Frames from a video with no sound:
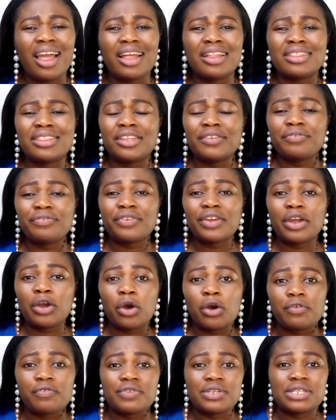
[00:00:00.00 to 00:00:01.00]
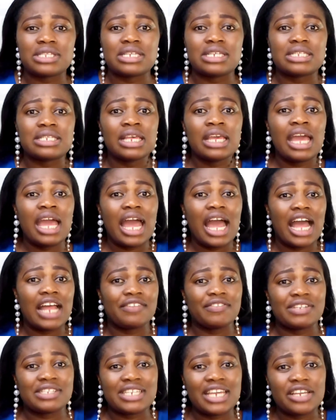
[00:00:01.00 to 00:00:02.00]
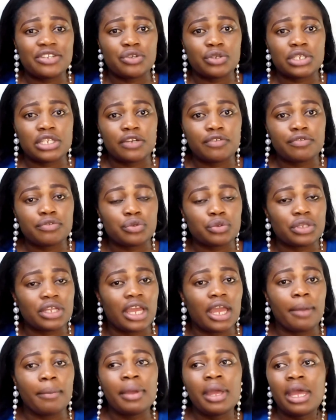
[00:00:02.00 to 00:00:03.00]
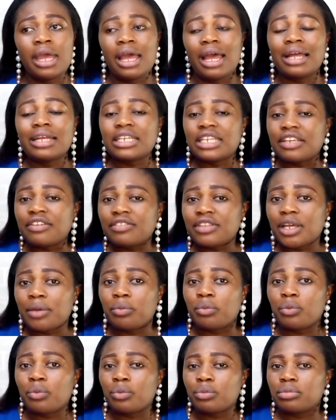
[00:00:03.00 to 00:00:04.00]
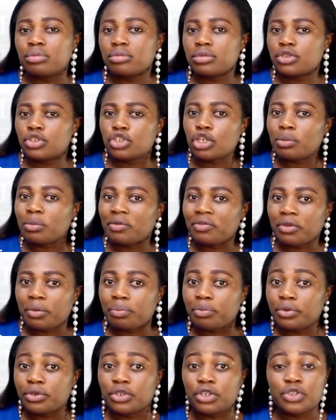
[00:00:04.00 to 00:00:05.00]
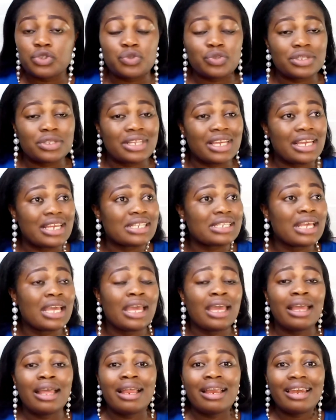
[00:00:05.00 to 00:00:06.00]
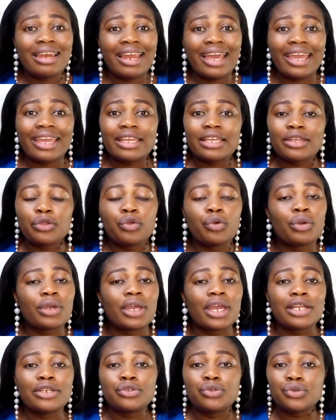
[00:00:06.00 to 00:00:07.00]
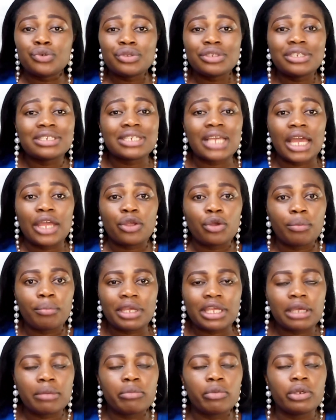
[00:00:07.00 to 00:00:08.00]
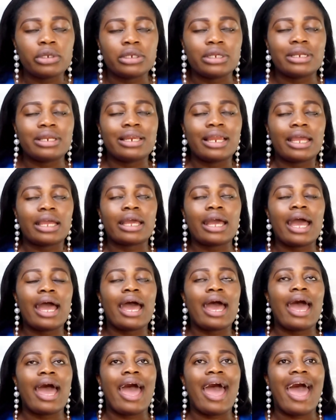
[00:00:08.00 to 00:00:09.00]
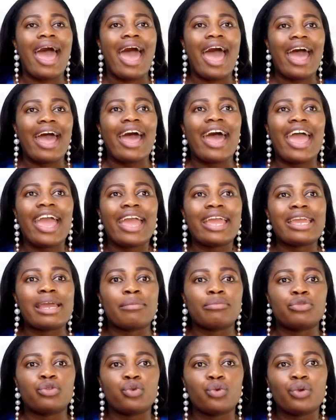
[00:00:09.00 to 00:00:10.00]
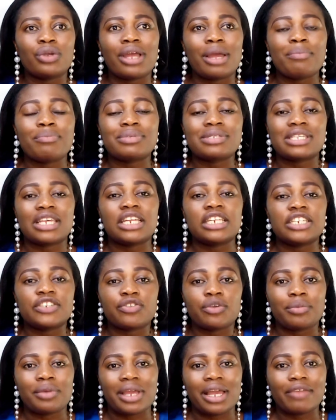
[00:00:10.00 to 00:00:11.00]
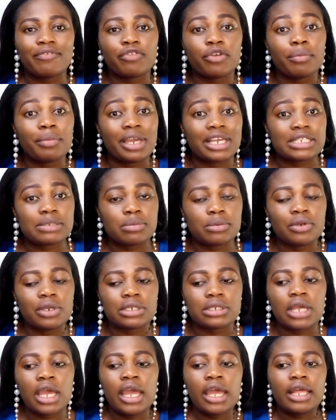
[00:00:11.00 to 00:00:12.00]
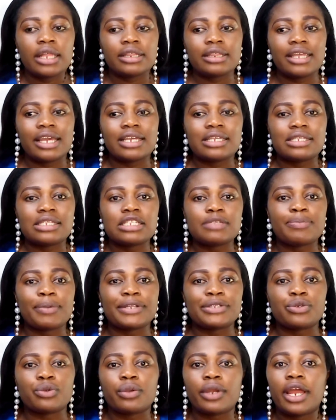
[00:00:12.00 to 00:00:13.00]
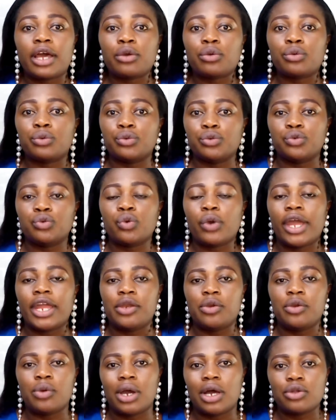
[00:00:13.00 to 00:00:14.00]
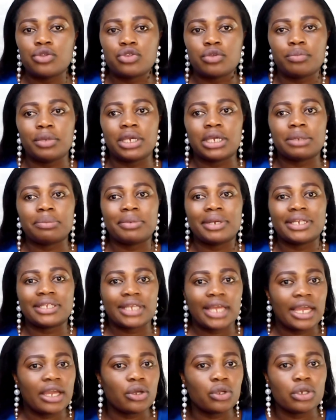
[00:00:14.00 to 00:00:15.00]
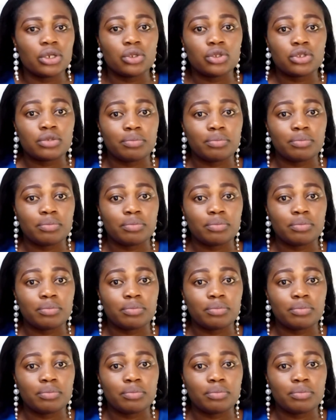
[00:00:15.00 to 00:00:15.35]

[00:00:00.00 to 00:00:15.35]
different offices advertise yourself to them give them some of your products to taste like you can do this and you're making money like I am doing I'm saying this from from experience. There is this particular kunu I know how to make my tiger nut